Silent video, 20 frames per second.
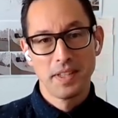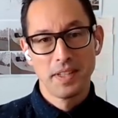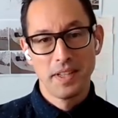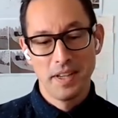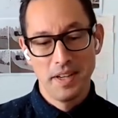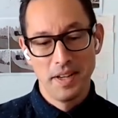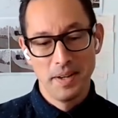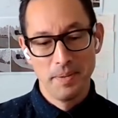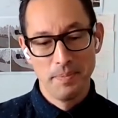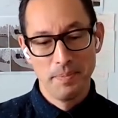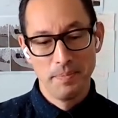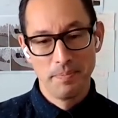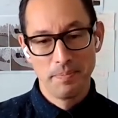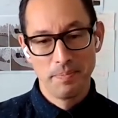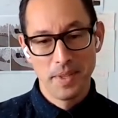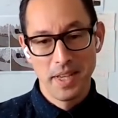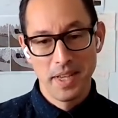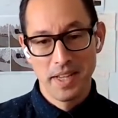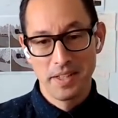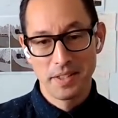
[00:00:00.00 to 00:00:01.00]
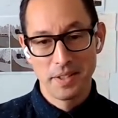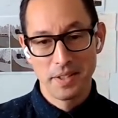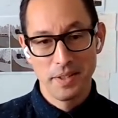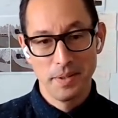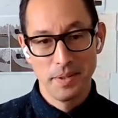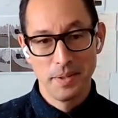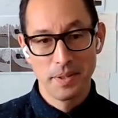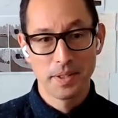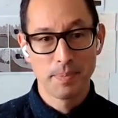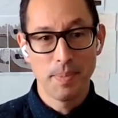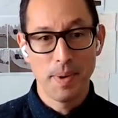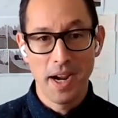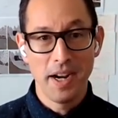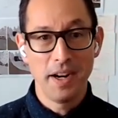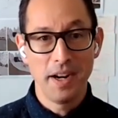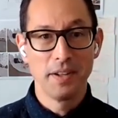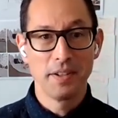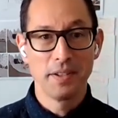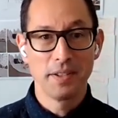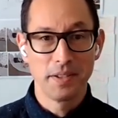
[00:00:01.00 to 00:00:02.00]
and to
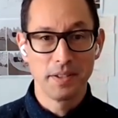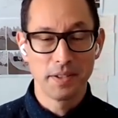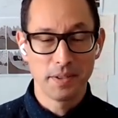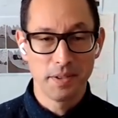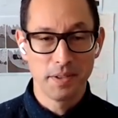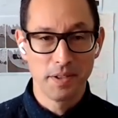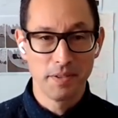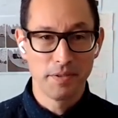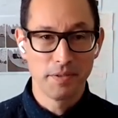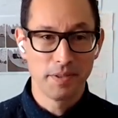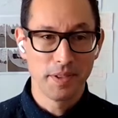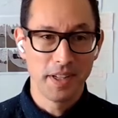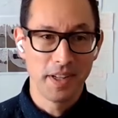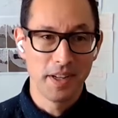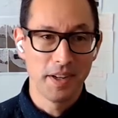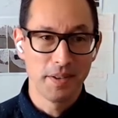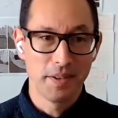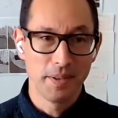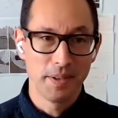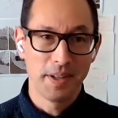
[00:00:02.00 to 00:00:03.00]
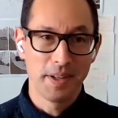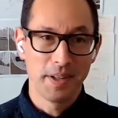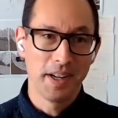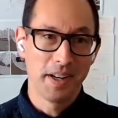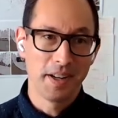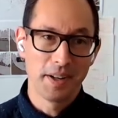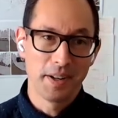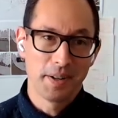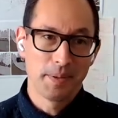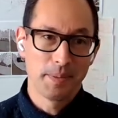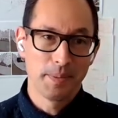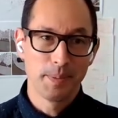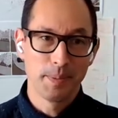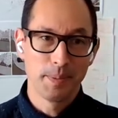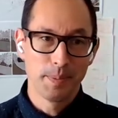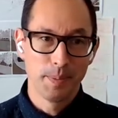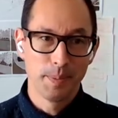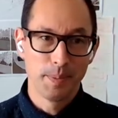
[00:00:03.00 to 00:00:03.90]
aspire to sort of, I don't know,